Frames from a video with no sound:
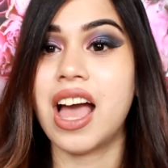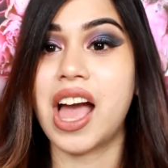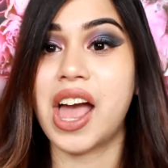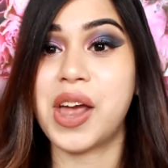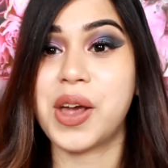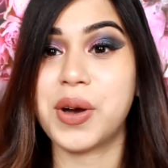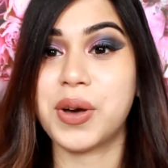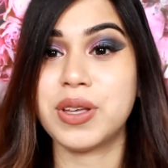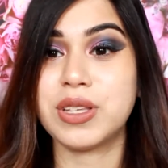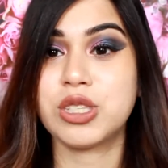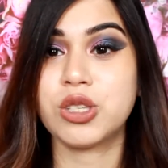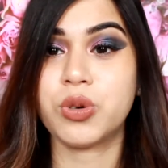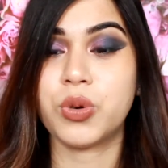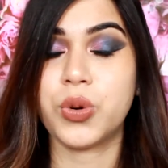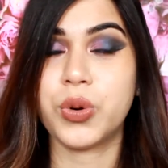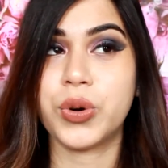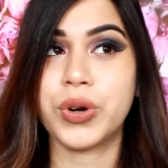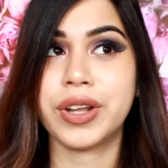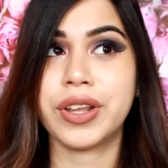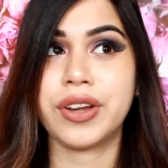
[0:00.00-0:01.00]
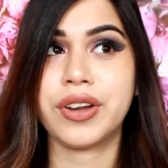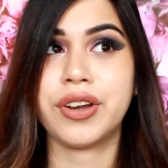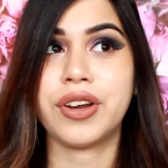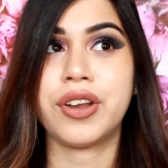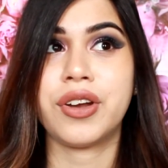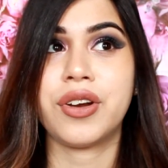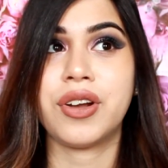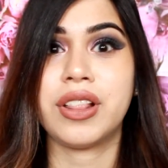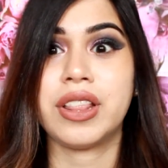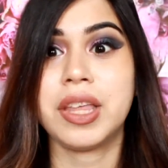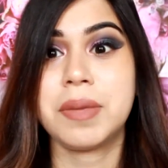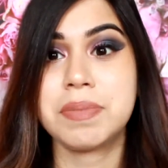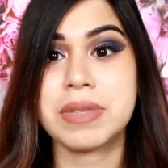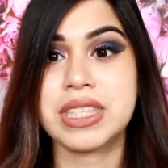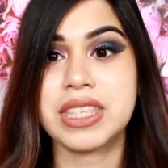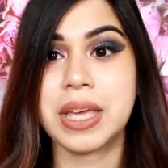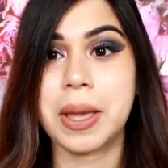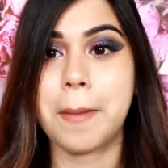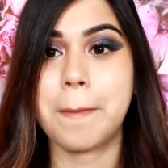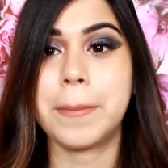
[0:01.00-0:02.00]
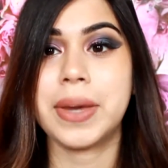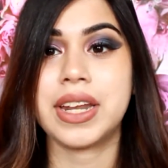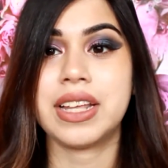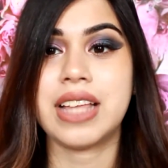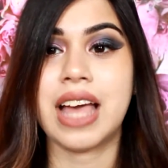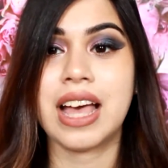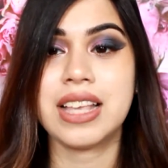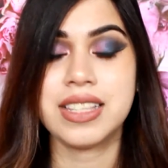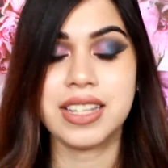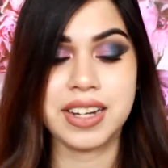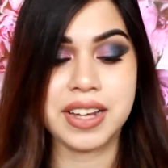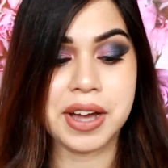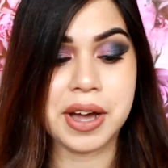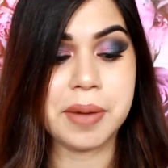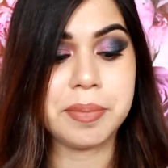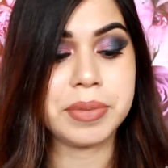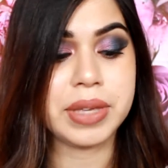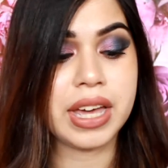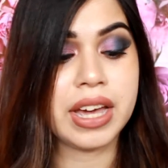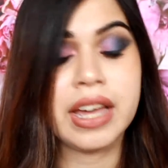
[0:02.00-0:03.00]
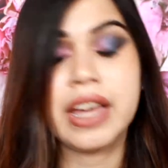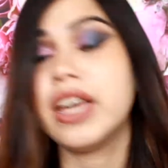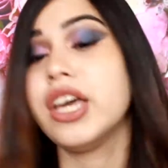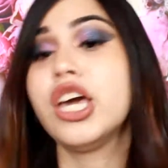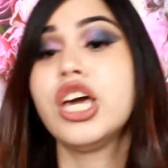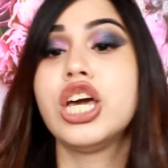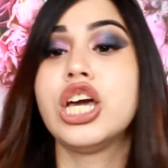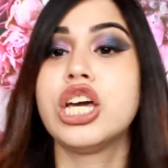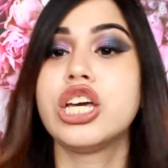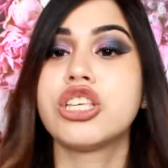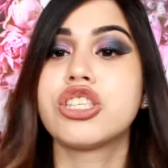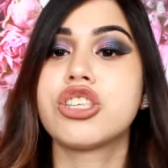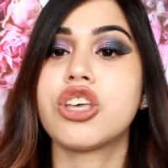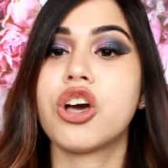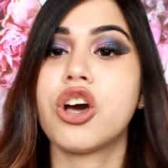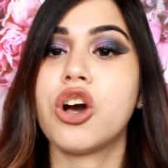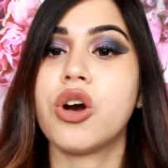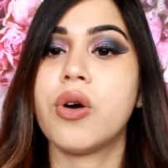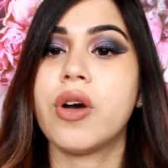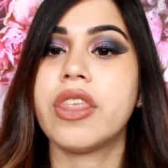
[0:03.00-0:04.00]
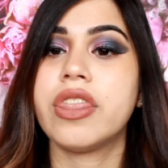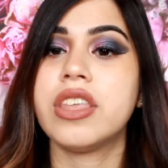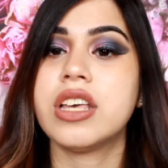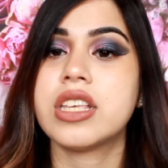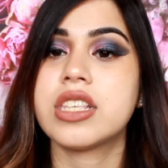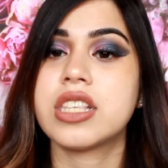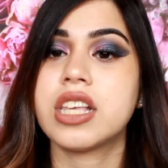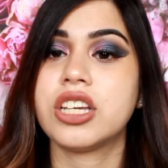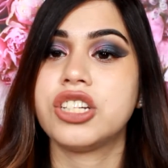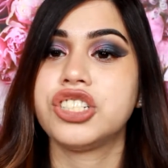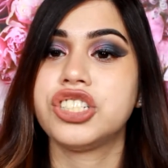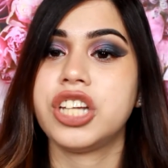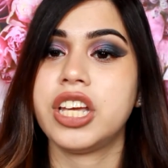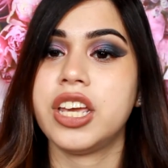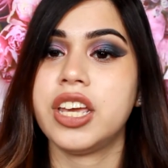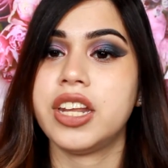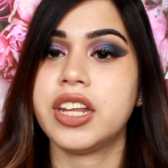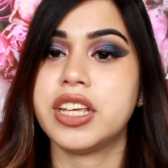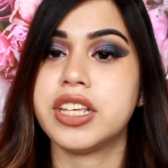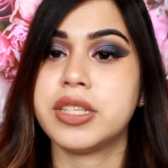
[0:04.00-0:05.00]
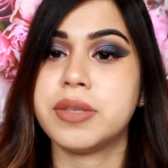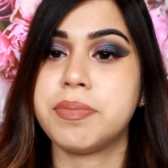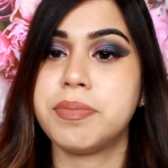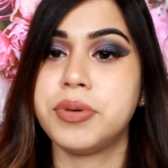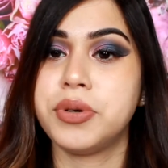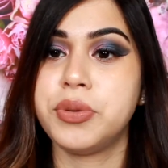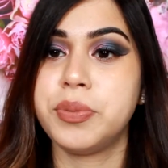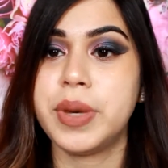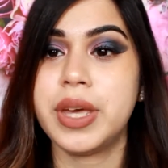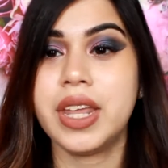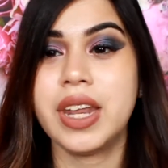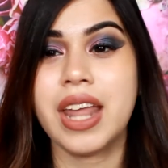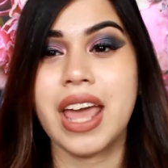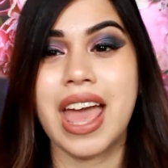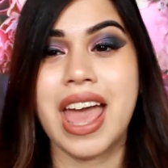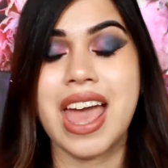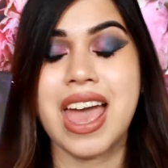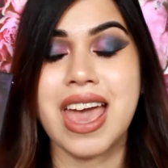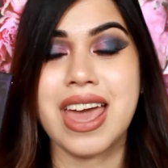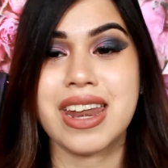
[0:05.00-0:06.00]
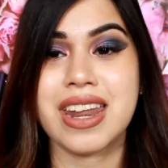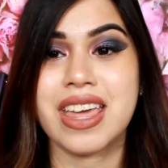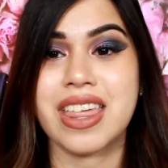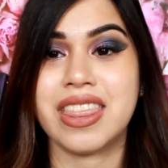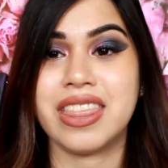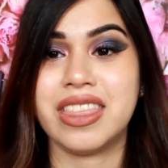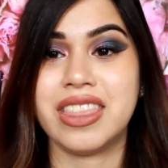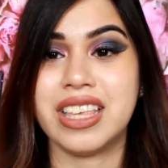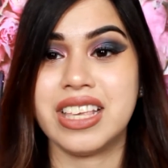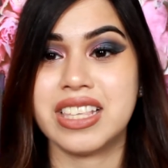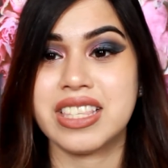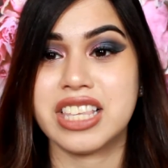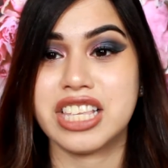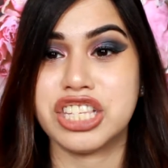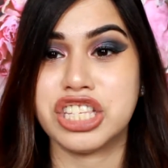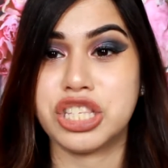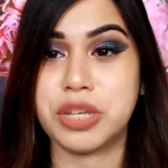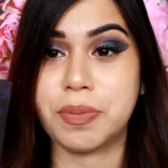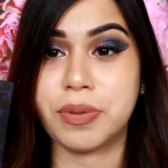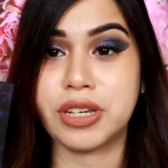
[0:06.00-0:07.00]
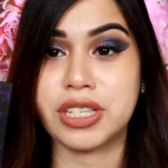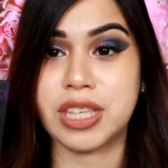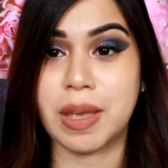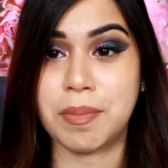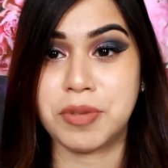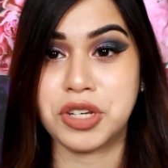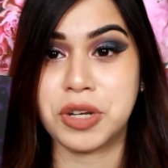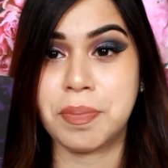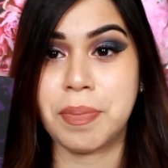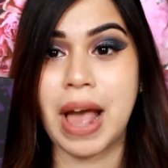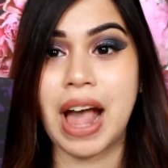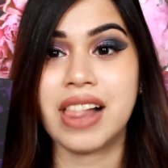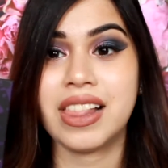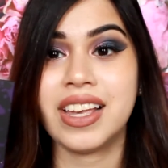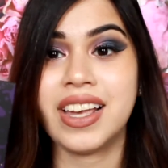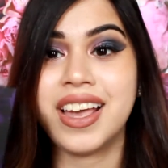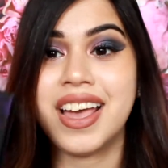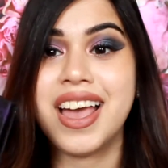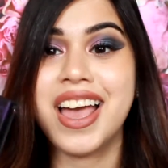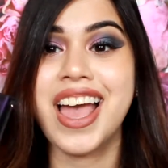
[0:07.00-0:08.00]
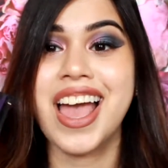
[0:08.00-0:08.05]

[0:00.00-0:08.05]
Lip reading: I also ordered her lipstick, but it hasn't come yet. So this shade is Boomin' and this is the Perception palette.